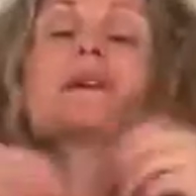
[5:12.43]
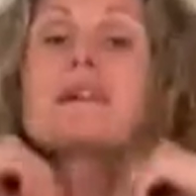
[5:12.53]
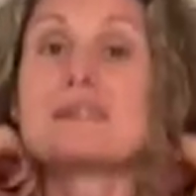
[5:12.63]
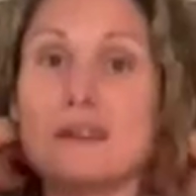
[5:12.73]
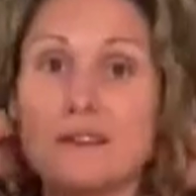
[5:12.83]

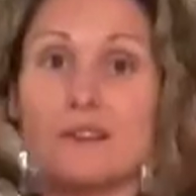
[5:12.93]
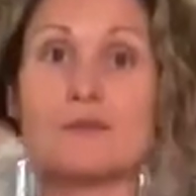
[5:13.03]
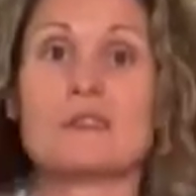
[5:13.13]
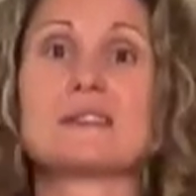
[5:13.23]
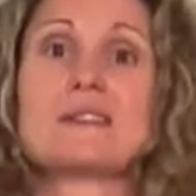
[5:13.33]
because of its
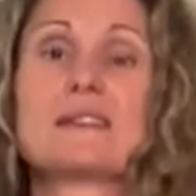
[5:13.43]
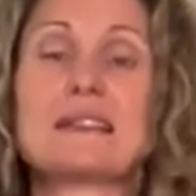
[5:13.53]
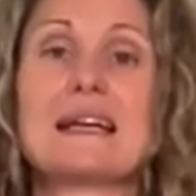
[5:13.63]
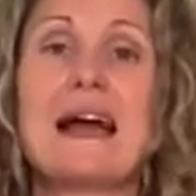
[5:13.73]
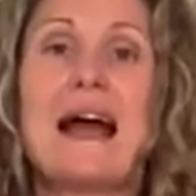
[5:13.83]

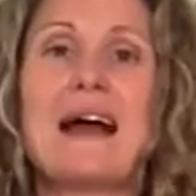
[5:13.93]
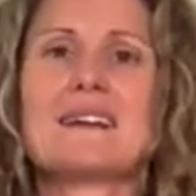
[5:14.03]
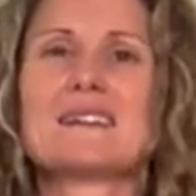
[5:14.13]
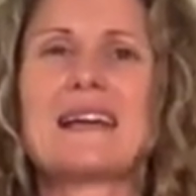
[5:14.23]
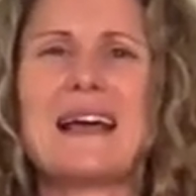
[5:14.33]
versatility.
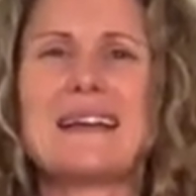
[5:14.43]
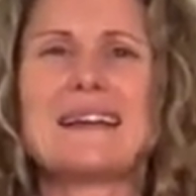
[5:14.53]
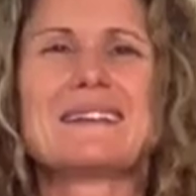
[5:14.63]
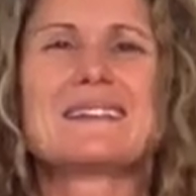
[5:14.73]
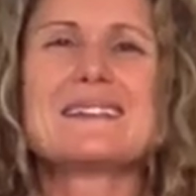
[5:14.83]
Just
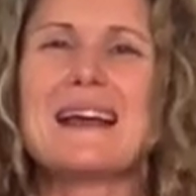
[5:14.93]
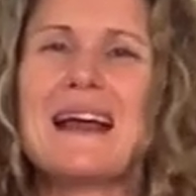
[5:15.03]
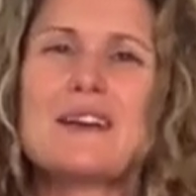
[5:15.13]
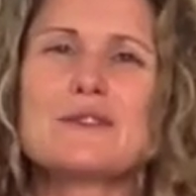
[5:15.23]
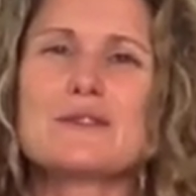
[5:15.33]
and just that
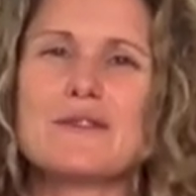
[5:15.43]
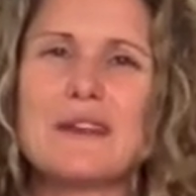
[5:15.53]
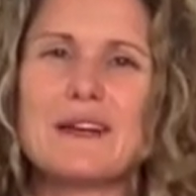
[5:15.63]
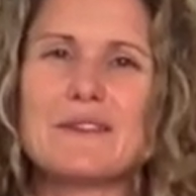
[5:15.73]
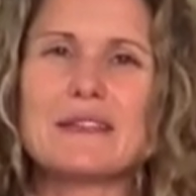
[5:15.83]
extra
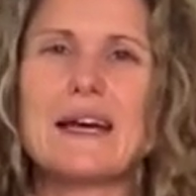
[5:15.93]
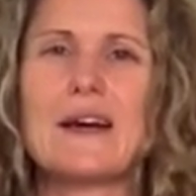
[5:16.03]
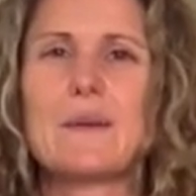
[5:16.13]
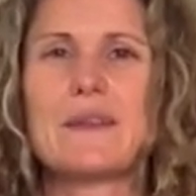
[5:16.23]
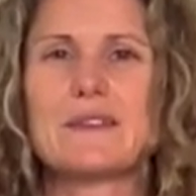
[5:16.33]
flavor
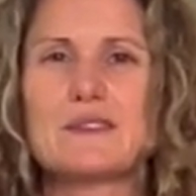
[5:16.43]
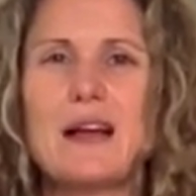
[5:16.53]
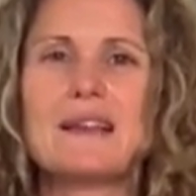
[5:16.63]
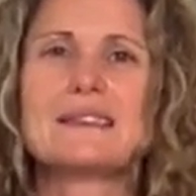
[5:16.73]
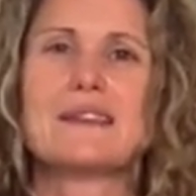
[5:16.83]
layer with the
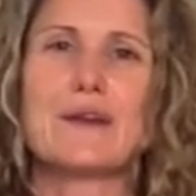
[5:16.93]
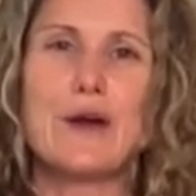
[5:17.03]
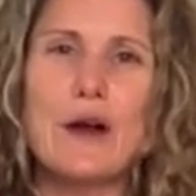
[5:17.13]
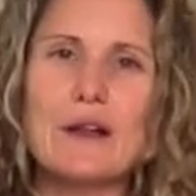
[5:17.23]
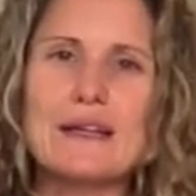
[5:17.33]
shallots and the
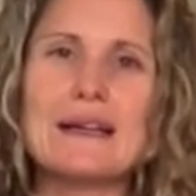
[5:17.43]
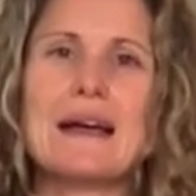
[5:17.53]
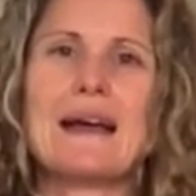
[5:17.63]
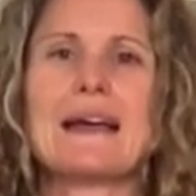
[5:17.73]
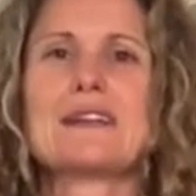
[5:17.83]
garlic.
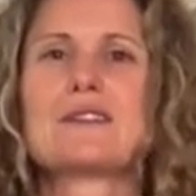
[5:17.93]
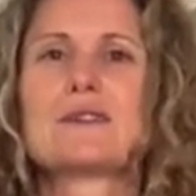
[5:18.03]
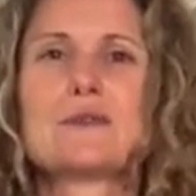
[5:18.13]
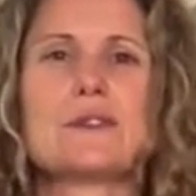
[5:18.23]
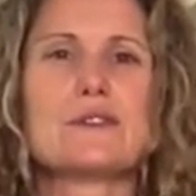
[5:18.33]
It
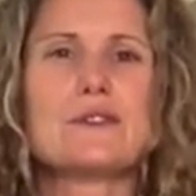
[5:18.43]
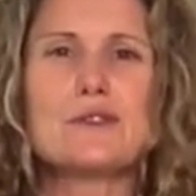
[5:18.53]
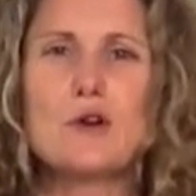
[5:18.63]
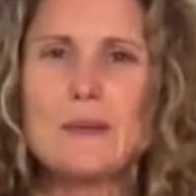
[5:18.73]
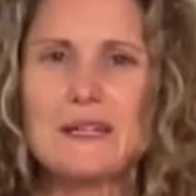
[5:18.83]
just goes on
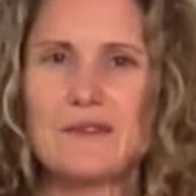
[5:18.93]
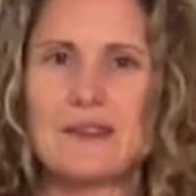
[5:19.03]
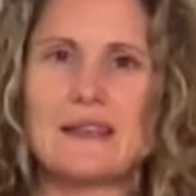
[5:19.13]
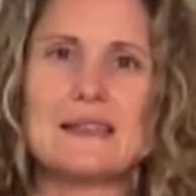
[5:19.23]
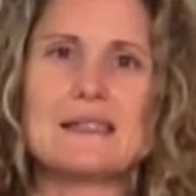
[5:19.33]
so many
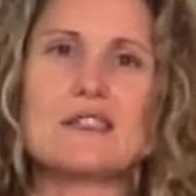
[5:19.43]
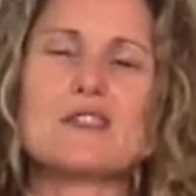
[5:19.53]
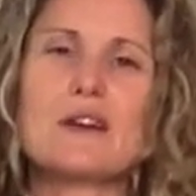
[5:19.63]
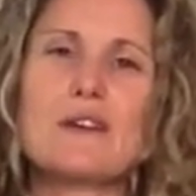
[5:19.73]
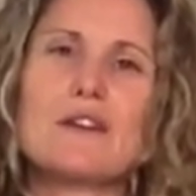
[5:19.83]
different things. The
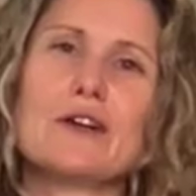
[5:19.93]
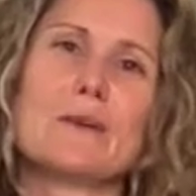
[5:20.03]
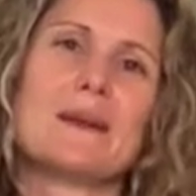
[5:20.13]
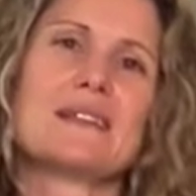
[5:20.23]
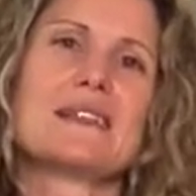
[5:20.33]
sherry
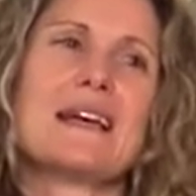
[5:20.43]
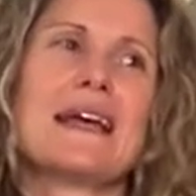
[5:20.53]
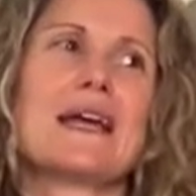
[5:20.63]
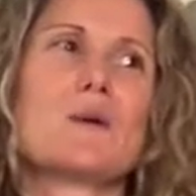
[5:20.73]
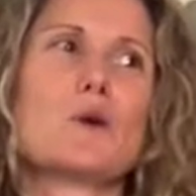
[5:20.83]
vinegar makes
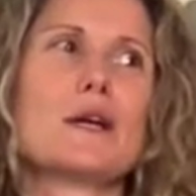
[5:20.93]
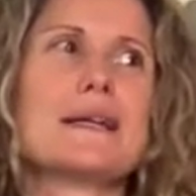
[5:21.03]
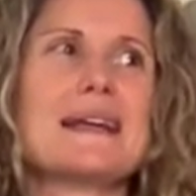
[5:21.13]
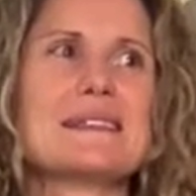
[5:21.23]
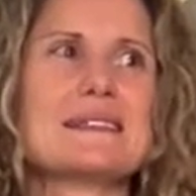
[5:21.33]
it work
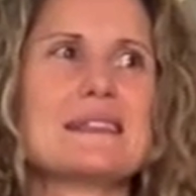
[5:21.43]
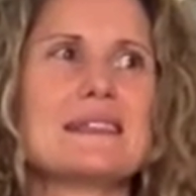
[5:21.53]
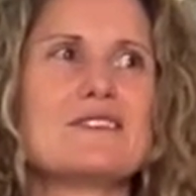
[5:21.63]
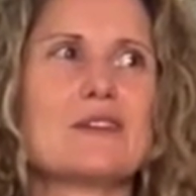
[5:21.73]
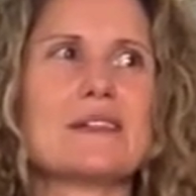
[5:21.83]
nicely
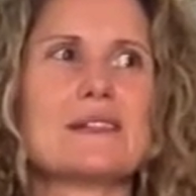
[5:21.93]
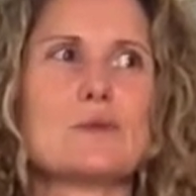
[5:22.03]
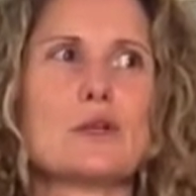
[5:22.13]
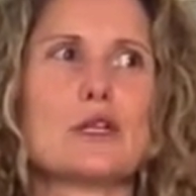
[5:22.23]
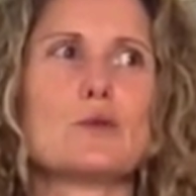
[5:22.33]
in
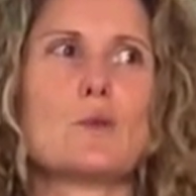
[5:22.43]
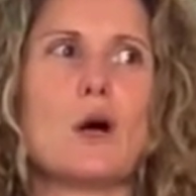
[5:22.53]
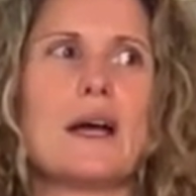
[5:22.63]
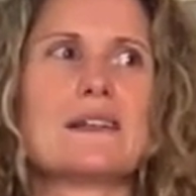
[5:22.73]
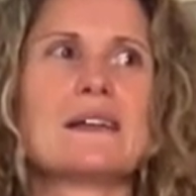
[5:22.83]
dressings where you'd
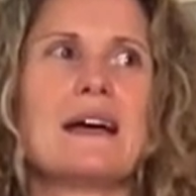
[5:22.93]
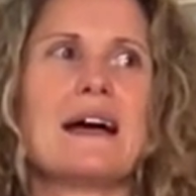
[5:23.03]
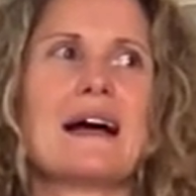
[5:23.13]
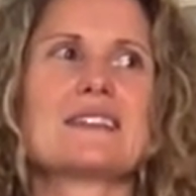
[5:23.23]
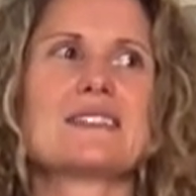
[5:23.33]
want
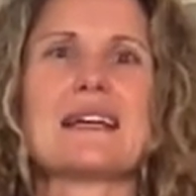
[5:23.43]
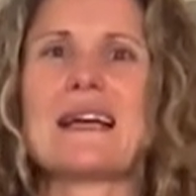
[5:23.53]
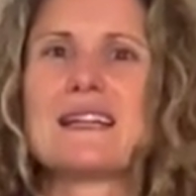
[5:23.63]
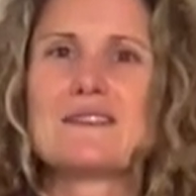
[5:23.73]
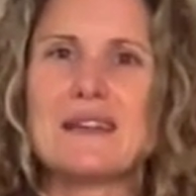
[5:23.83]
just a
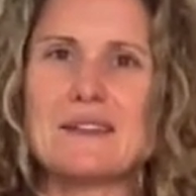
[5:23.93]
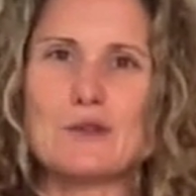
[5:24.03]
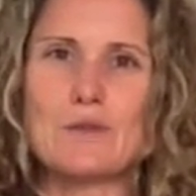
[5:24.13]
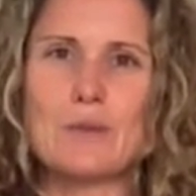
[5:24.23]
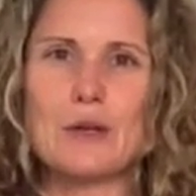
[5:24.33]
hint of that
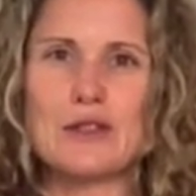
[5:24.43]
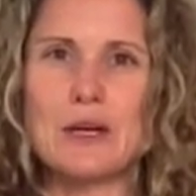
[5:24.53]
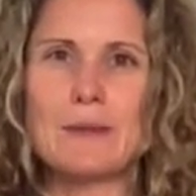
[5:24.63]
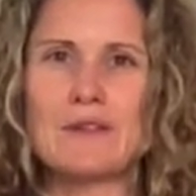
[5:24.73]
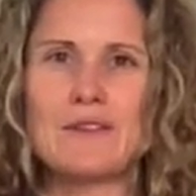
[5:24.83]
sort of
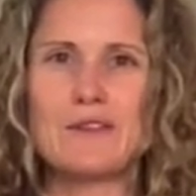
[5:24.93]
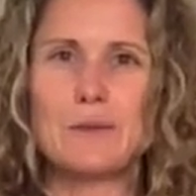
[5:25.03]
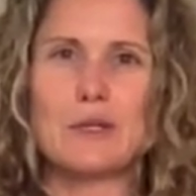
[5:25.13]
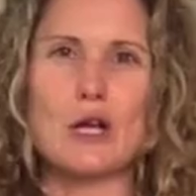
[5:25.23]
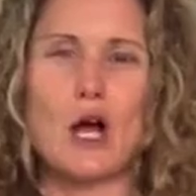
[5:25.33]
balsamic flavor,
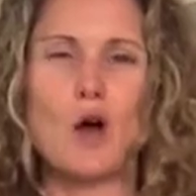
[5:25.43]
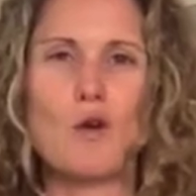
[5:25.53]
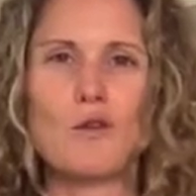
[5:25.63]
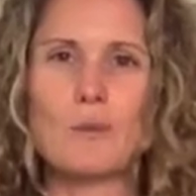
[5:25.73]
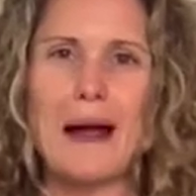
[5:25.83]
but not
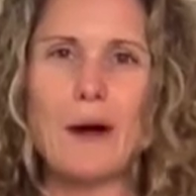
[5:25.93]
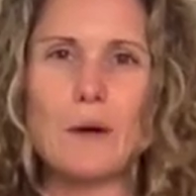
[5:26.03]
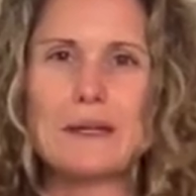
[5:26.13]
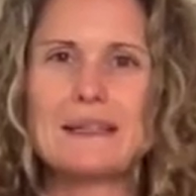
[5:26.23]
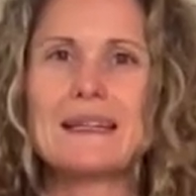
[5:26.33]

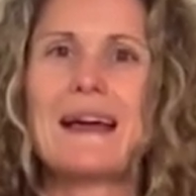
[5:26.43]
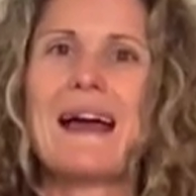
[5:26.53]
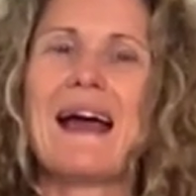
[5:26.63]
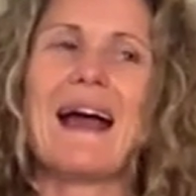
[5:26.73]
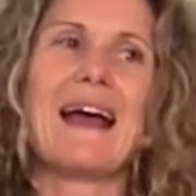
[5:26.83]
overpoweringly.
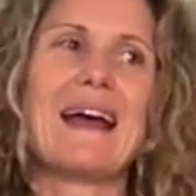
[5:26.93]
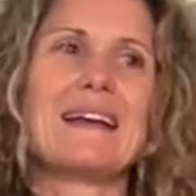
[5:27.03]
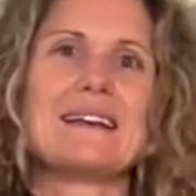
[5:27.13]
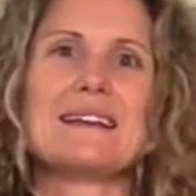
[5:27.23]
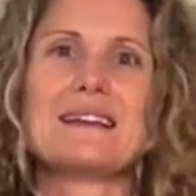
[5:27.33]

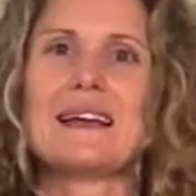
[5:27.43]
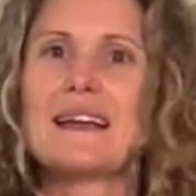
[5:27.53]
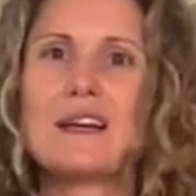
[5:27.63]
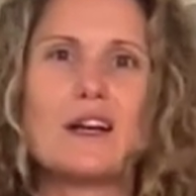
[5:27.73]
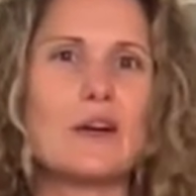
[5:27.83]
And it,
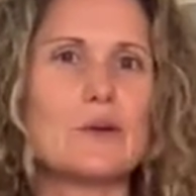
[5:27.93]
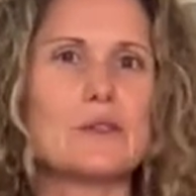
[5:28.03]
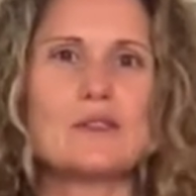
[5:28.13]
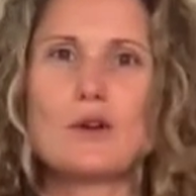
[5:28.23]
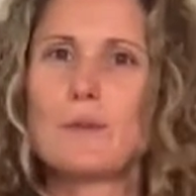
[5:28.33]
it can go
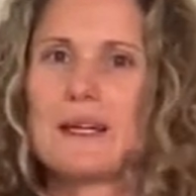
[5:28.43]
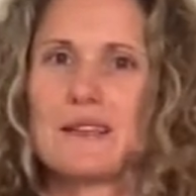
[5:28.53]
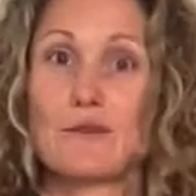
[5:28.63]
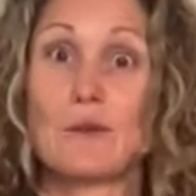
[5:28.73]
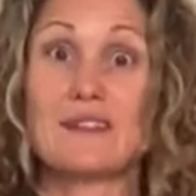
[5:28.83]
so many
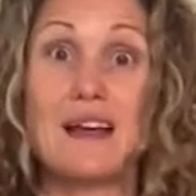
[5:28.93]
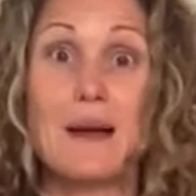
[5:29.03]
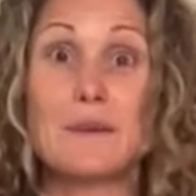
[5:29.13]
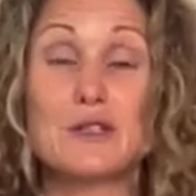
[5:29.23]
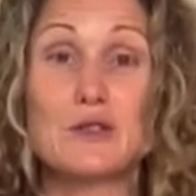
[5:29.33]
different ways.
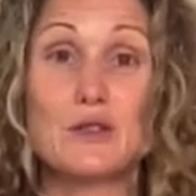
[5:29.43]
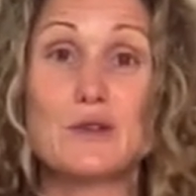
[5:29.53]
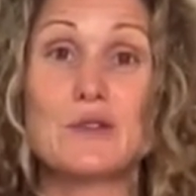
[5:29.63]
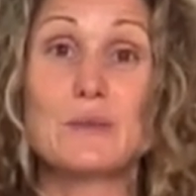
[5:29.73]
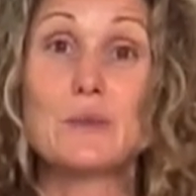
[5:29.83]
I'm gonna show
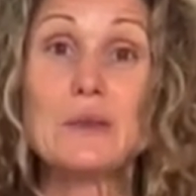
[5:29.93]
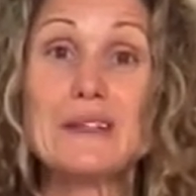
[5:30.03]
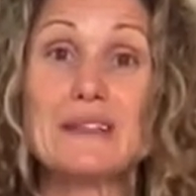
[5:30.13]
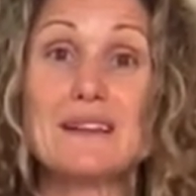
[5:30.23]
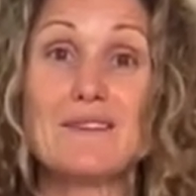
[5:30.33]
you some
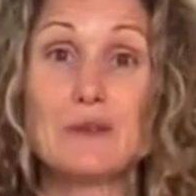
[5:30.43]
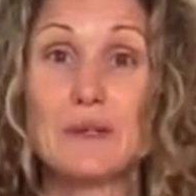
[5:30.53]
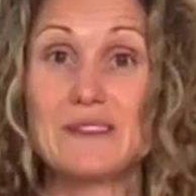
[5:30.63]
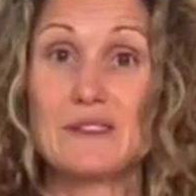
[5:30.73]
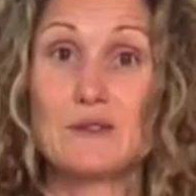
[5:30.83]
really lovely
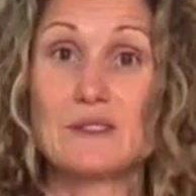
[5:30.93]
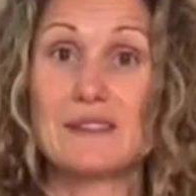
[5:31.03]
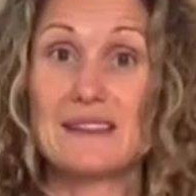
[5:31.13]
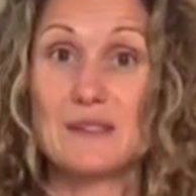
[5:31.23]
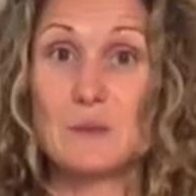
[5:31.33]
ways to use
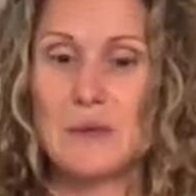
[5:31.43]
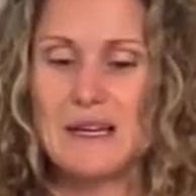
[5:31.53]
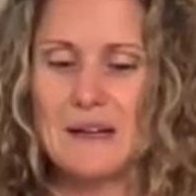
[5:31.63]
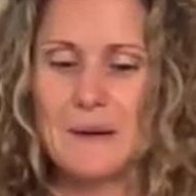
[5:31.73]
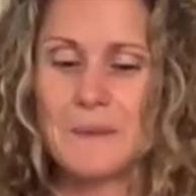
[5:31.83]
it this
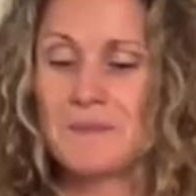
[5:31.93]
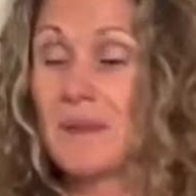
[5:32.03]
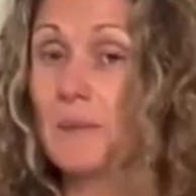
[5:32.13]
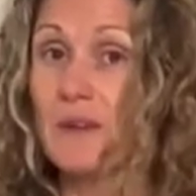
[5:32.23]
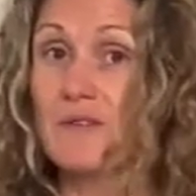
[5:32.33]
week.
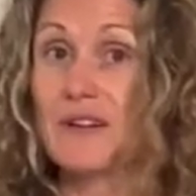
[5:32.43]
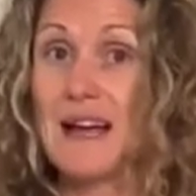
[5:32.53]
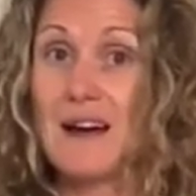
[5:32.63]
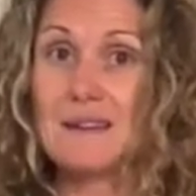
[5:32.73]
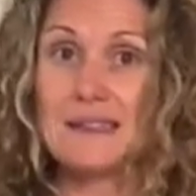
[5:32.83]
But for
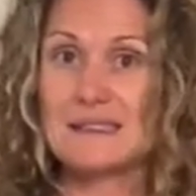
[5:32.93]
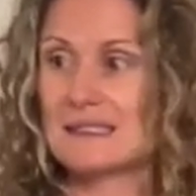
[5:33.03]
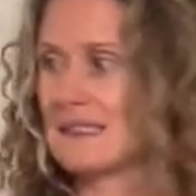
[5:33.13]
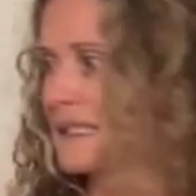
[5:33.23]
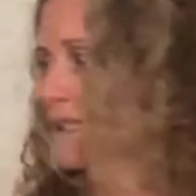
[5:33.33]
now, let's
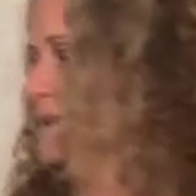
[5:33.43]
zing